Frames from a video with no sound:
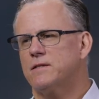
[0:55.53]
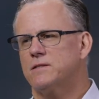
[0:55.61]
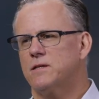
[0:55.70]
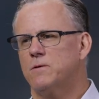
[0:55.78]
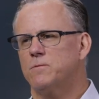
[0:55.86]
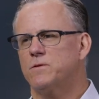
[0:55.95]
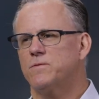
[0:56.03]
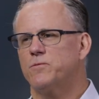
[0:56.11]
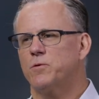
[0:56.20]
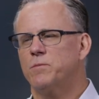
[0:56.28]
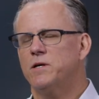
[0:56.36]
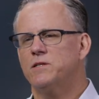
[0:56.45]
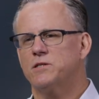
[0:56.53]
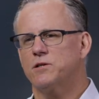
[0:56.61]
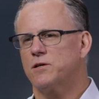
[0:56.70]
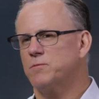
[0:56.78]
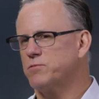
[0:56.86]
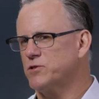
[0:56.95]
And so for me, just
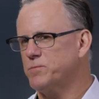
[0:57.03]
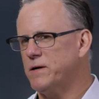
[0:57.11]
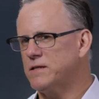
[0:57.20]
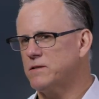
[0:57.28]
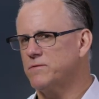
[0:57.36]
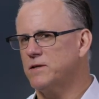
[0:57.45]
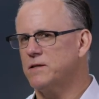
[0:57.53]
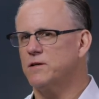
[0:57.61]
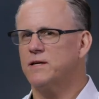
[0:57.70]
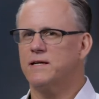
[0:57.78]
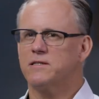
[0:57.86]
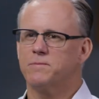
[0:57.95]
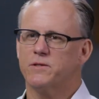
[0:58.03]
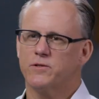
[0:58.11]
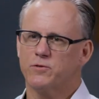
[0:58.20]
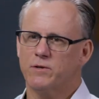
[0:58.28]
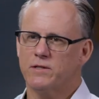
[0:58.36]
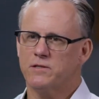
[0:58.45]
looking prospectively, looking at some of the
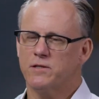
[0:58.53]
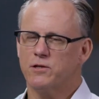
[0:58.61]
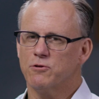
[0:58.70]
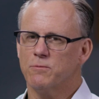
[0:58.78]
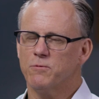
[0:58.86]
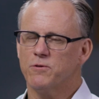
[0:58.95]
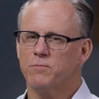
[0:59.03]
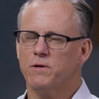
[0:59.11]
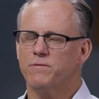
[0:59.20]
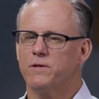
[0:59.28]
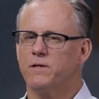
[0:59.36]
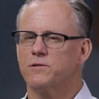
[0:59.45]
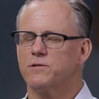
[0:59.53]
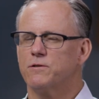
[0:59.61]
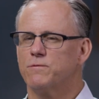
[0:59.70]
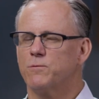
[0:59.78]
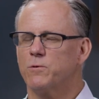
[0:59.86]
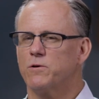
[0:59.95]
trends in Europe with MIFID and
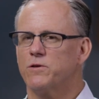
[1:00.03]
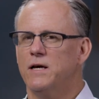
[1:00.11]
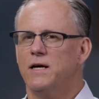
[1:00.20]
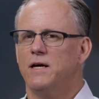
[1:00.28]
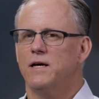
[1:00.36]
so forth,